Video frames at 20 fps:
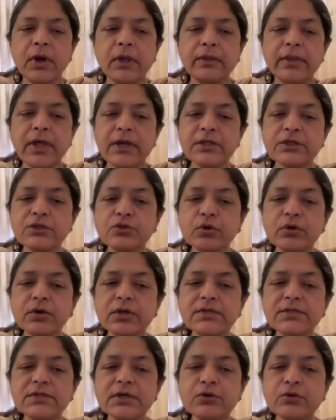There is no
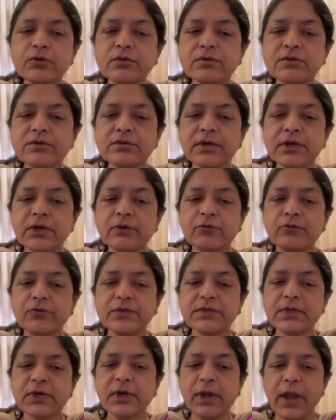reason to restrict
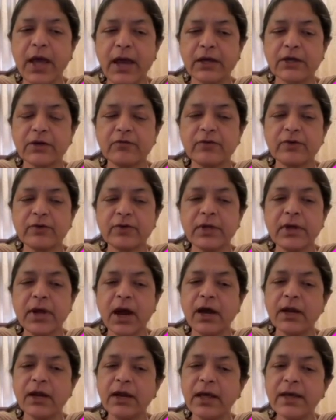physical activity
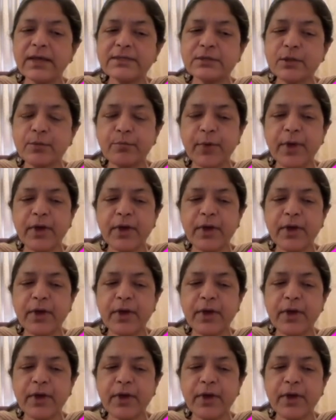unless the